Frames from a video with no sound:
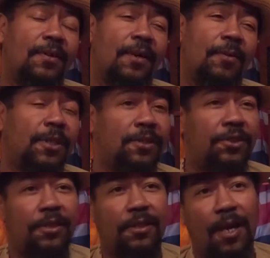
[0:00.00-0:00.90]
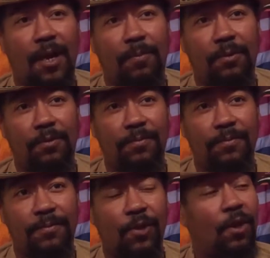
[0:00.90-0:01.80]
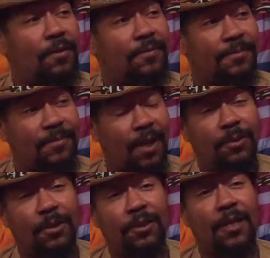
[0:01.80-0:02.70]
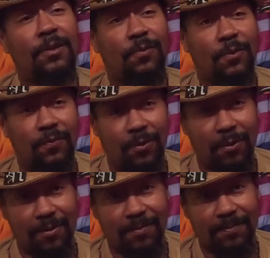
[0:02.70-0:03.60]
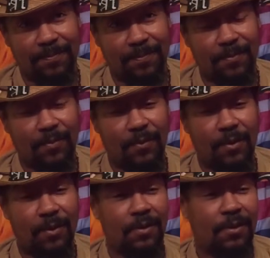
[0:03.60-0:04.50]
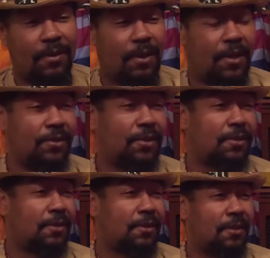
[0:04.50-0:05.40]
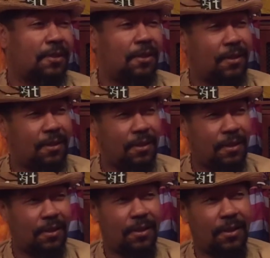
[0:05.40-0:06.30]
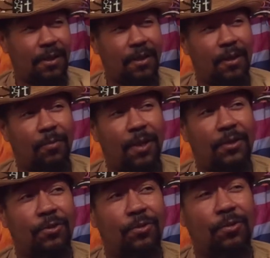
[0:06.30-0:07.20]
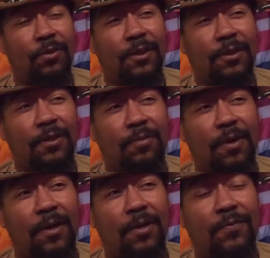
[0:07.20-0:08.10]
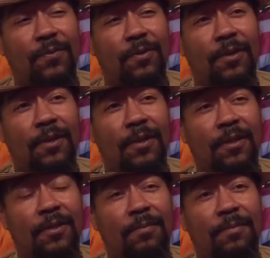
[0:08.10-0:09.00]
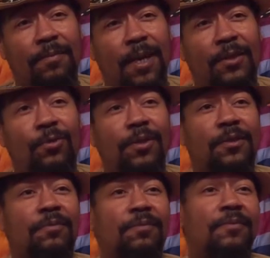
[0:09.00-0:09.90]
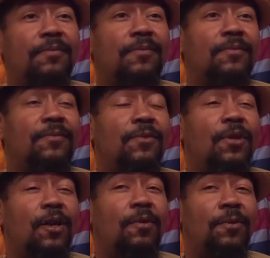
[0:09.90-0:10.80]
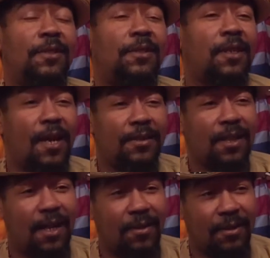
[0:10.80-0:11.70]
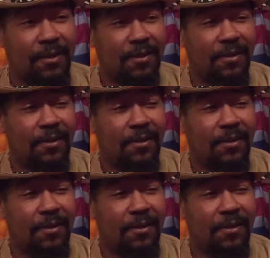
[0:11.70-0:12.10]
I was at GE Capital. No, I was in Jacksonville, Florida. Had just did the Erykah Badu listening party for Baduism with these cats down there.